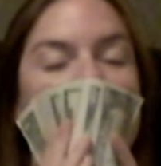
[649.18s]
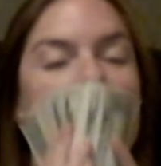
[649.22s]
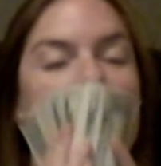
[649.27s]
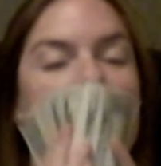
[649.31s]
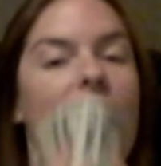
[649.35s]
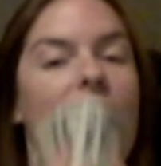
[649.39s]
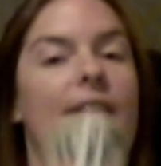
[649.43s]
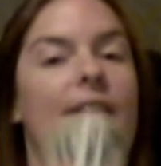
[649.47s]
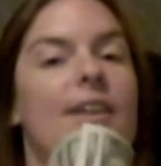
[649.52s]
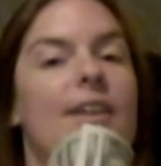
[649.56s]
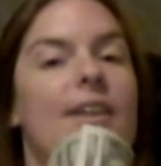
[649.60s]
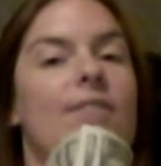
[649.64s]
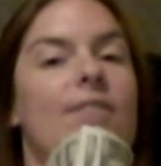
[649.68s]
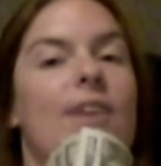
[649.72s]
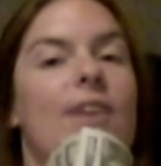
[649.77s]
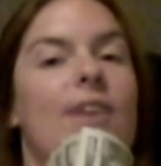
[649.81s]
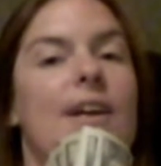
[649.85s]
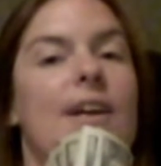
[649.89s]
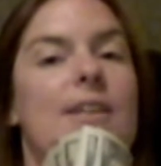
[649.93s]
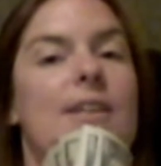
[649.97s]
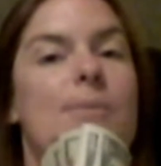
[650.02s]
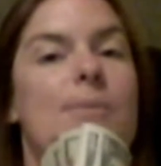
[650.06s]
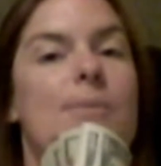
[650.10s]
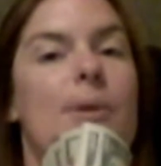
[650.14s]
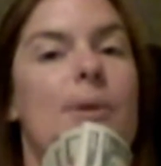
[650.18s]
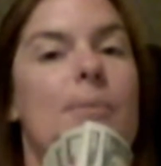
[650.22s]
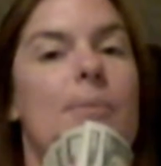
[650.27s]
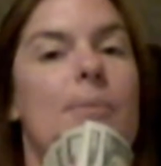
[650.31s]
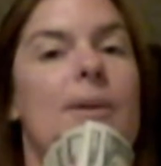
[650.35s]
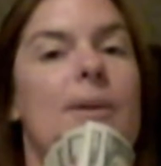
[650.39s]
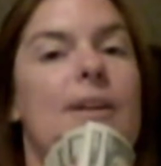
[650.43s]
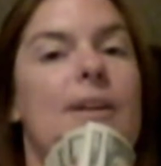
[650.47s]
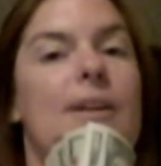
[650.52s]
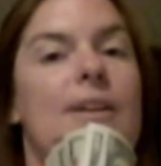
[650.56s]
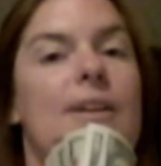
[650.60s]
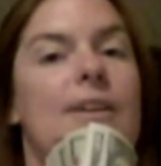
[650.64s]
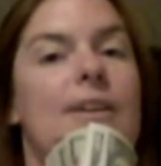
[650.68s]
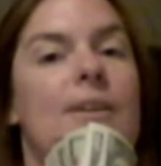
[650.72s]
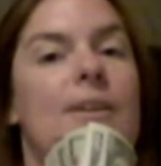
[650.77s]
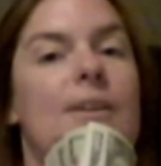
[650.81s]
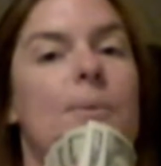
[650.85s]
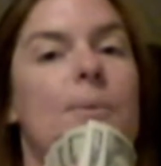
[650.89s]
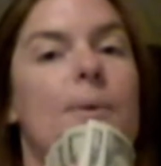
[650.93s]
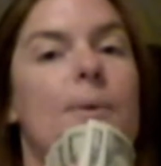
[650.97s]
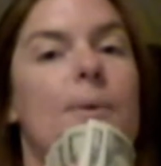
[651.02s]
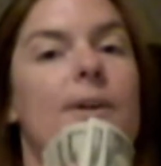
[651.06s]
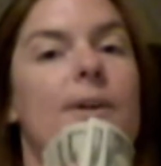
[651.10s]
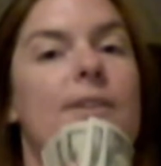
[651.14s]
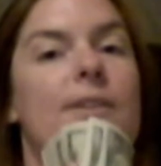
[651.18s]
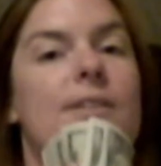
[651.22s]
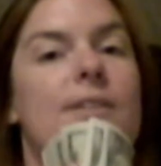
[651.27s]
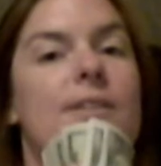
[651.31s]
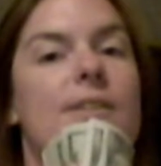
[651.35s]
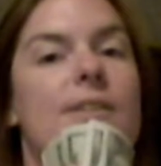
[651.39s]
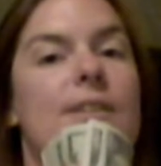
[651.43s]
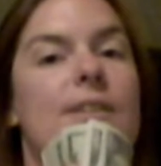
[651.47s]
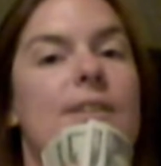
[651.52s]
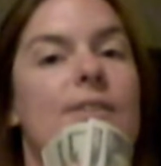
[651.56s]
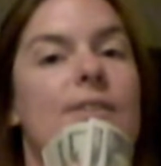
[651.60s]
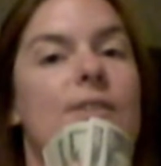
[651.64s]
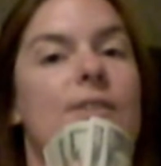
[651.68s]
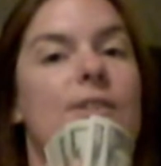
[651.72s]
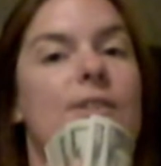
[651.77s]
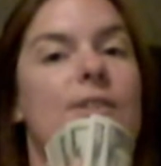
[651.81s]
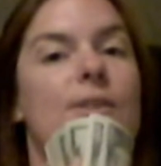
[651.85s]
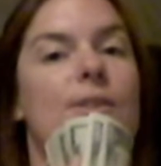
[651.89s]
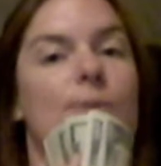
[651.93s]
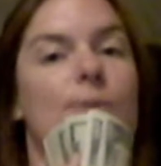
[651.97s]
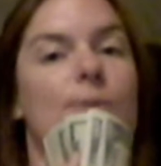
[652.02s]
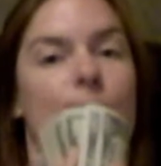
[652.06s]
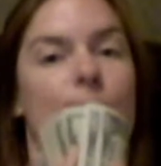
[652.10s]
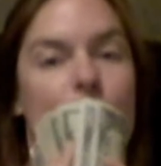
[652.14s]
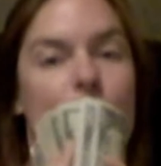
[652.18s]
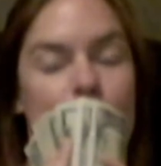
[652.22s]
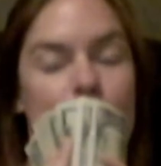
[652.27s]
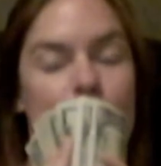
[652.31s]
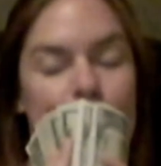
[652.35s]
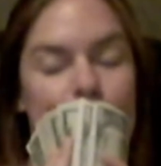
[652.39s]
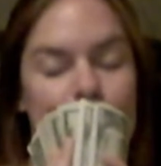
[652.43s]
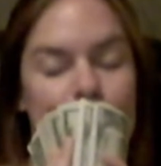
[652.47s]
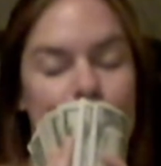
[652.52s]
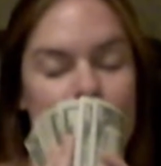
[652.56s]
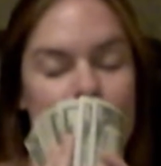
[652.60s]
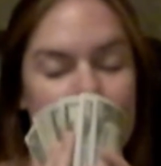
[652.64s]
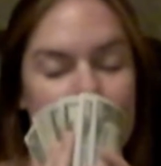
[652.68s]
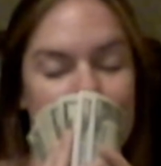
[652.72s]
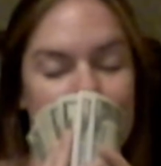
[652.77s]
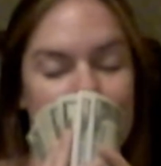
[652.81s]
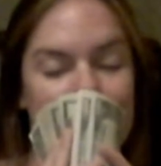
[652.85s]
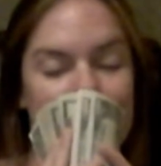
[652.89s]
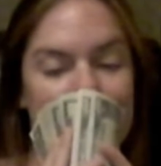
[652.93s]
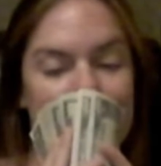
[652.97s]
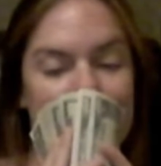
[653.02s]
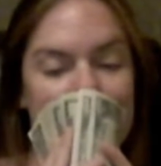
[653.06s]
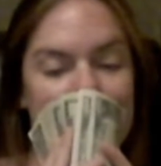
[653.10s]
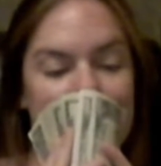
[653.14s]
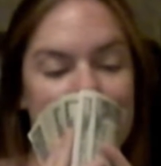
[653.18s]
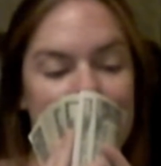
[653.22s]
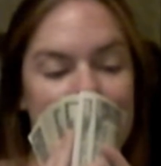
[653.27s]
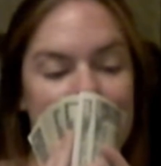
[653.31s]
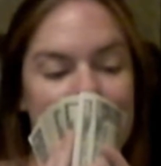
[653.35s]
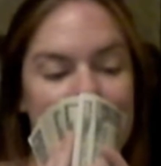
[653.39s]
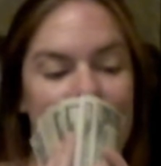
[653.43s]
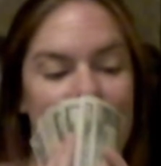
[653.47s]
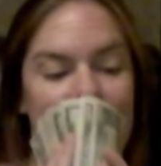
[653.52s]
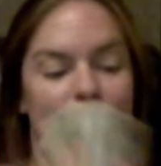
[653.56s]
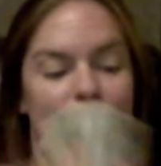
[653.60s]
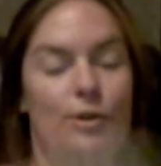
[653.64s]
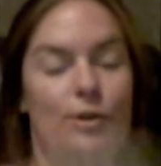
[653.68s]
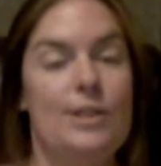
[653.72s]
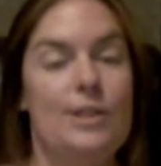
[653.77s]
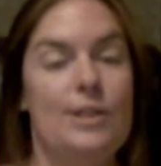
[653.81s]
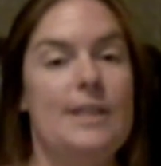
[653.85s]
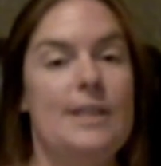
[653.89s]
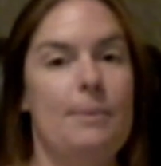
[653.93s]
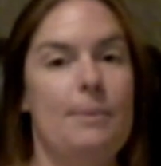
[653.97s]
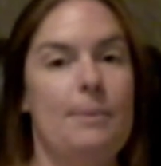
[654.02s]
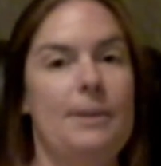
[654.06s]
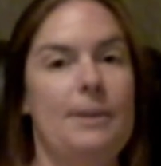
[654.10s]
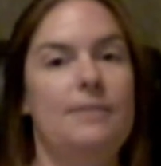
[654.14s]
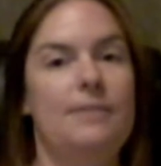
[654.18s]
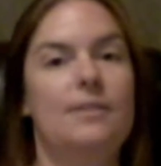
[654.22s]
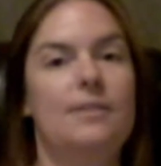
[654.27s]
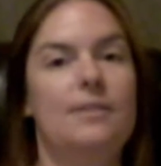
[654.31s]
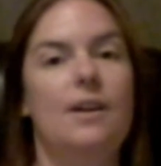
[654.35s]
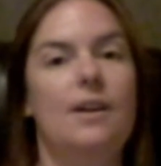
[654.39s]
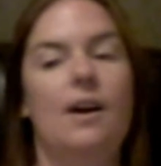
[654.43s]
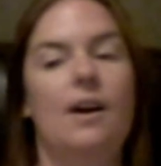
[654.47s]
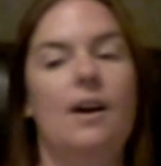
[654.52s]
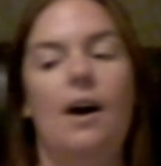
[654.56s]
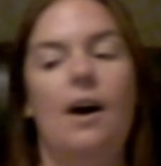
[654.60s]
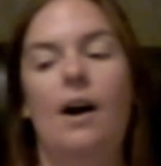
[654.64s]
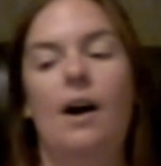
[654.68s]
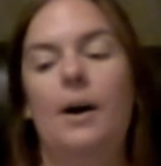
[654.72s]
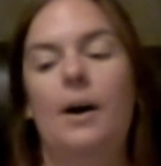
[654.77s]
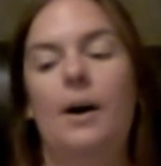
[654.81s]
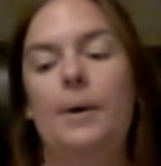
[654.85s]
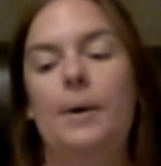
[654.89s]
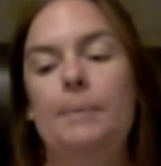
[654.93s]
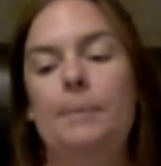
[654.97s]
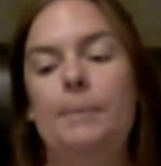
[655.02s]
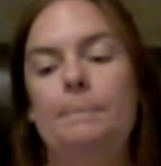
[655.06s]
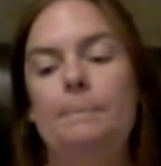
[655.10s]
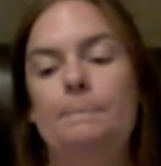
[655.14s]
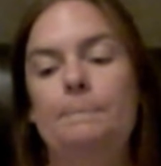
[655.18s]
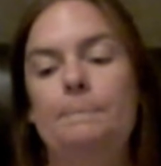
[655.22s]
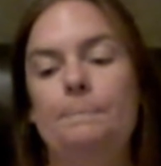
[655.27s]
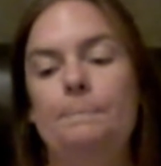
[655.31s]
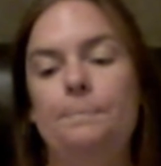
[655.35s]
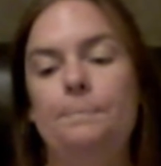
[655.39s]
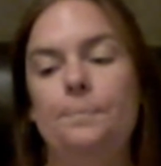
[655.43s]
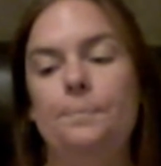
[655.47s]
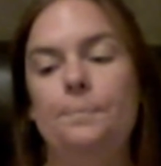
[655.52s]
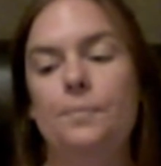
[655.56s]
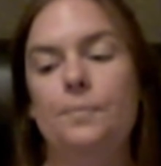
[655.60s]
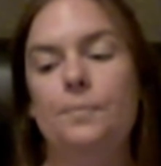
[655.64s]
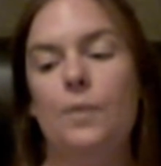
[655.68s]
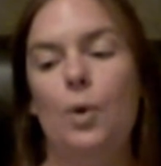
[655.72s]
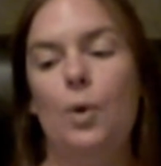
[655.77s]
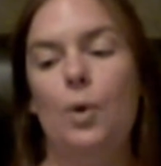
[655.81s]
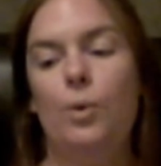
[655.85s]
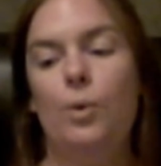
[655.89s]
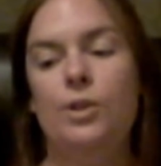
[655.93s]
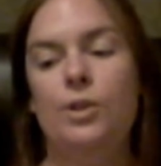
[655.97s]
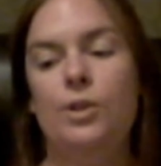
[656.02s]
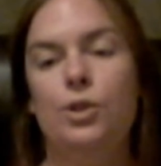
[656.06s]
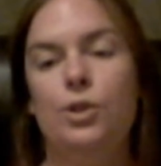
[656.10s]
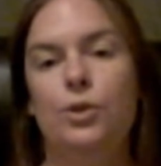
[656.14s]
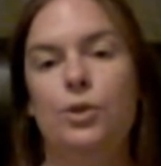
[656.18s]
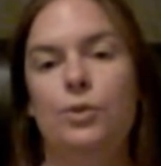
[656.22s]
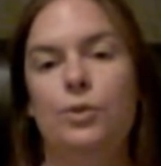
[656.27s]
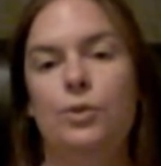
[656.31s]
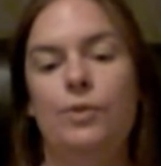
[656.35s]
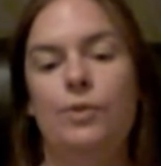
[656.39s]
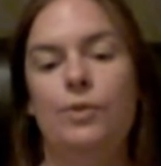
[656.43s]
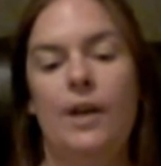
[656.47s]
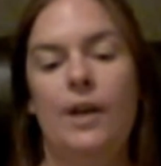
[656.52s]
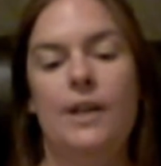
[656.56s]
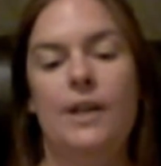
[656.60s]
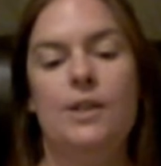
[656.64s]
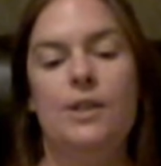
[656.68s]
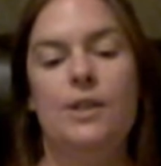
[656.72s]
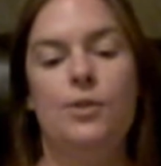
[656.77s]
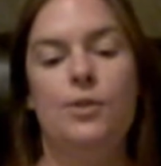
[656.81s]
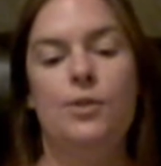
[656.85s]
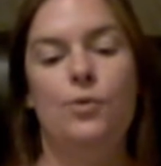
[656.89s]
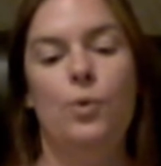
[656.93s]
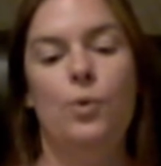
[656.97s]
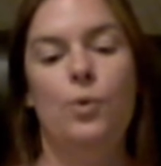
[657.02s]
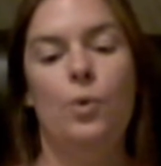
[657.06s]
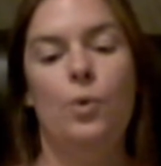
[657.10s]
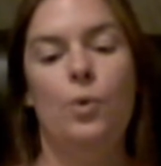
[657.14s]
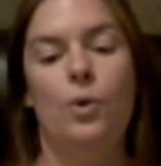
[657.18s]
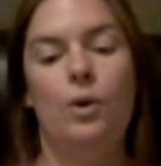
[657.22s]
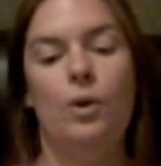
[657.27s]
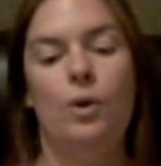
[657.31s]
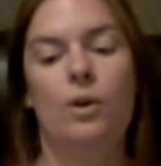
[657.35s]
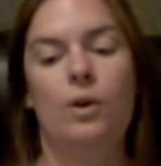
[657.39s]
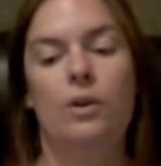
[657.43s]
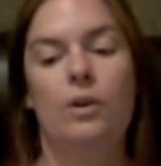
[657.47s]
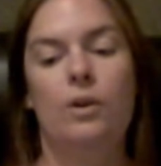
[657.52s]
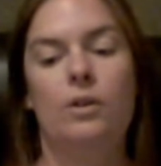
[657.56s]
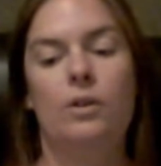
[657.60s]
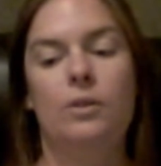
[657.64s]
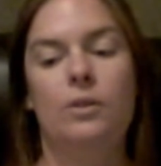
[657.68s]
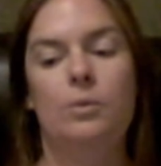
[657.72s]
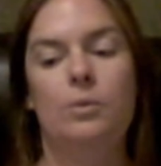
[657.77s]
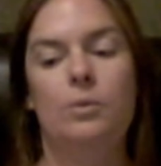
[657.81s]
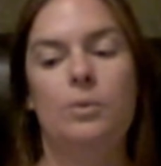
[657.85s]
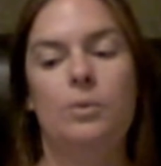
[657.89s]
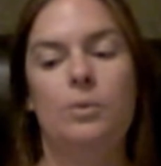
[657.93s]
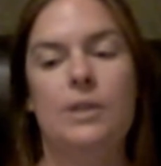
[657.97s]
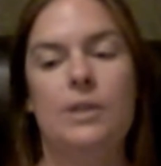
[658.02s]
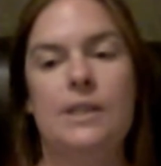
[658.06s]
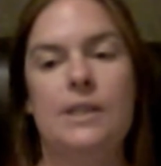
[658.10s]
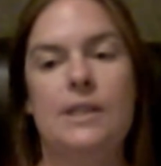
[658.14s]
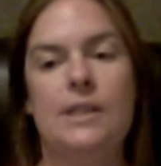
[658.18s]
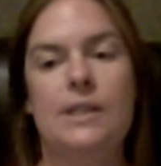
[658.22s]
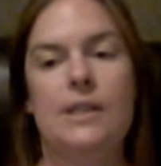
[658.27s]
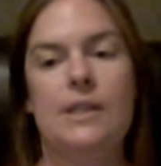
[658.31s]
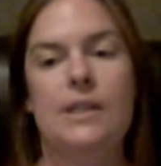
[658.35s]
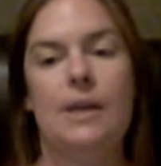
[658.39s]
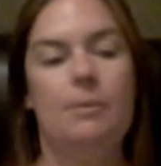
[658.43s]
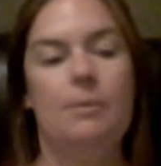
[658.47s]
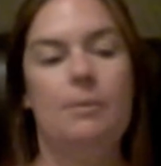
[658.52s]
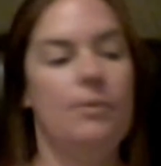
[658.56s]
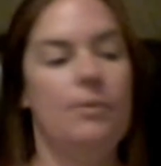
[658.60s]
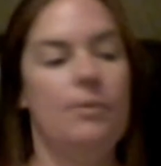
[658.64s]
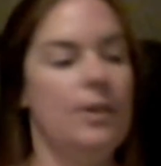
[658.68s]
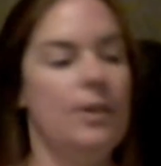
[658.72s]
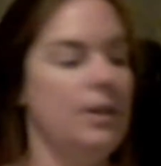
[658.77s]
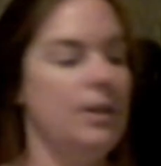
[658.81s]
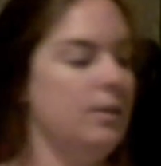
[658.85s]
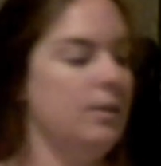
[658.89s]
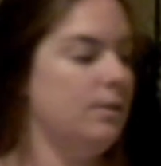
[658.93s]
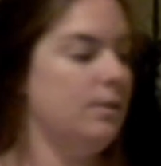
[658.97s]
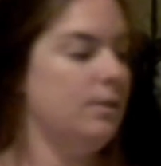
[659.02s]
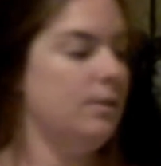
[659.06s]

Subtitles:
I think Vegas might be in the works even sooner for a summit. Going to Vegas for, what is the name of it?